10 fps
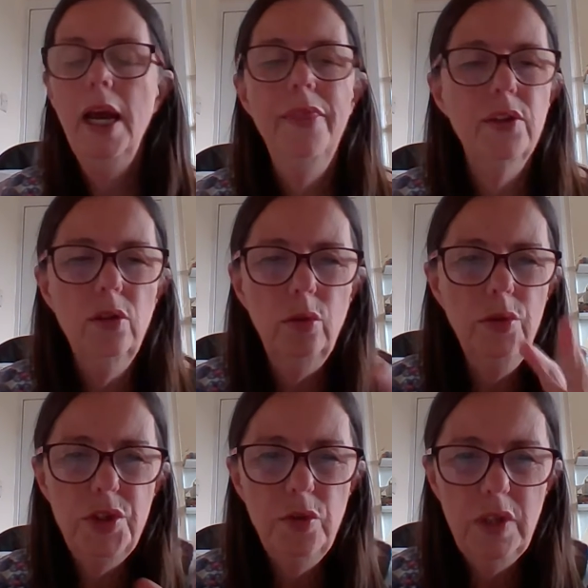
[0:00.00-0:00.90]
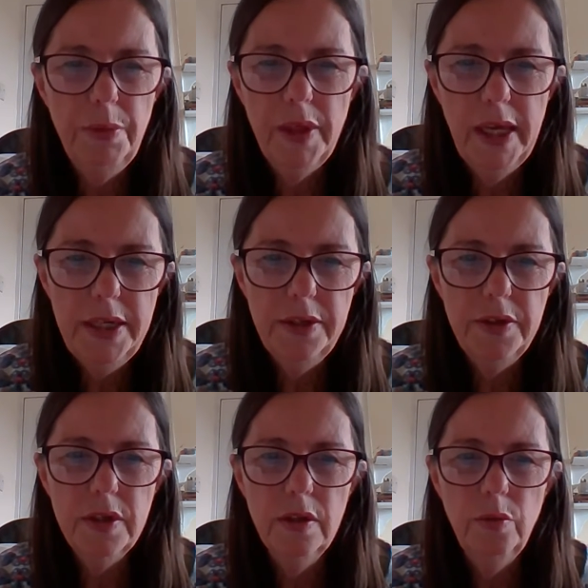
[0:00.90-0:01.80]
There's a whole story about the
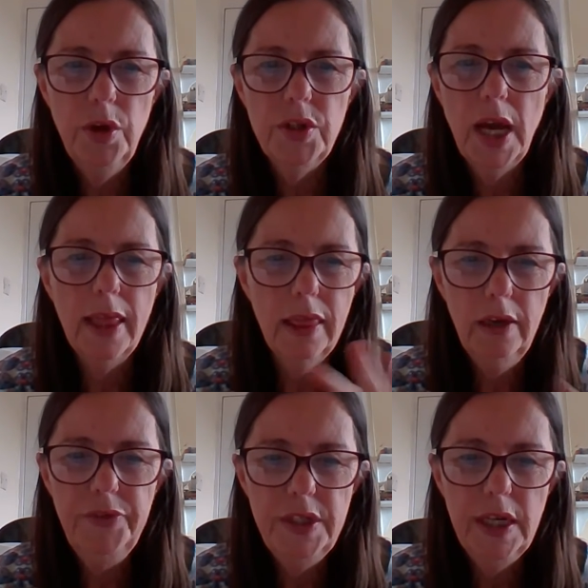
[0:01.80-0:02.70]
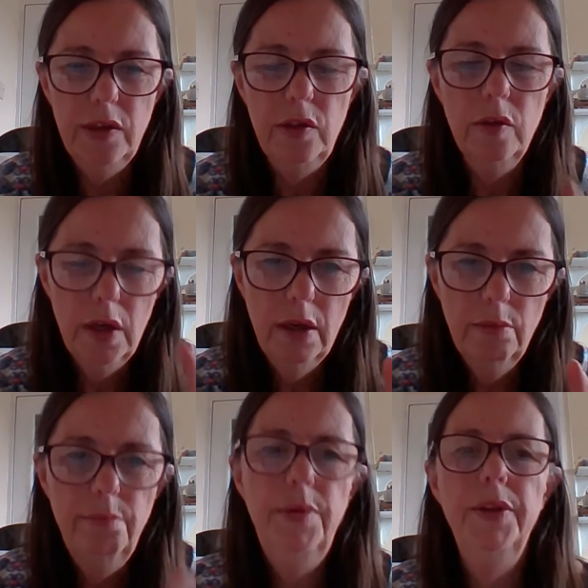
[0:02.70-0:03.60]
letters which I'd love to tell you,
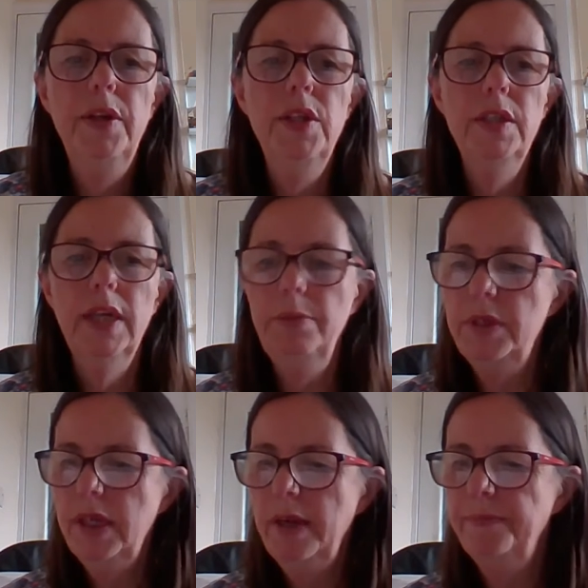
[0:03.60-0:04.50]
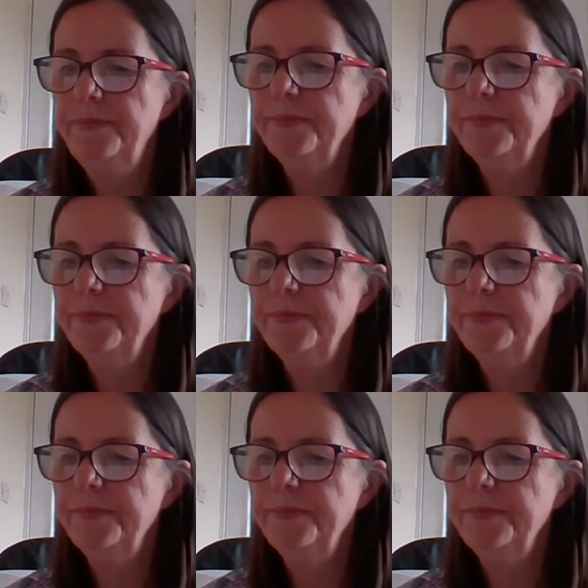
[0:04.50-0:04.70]
but there isn't time today.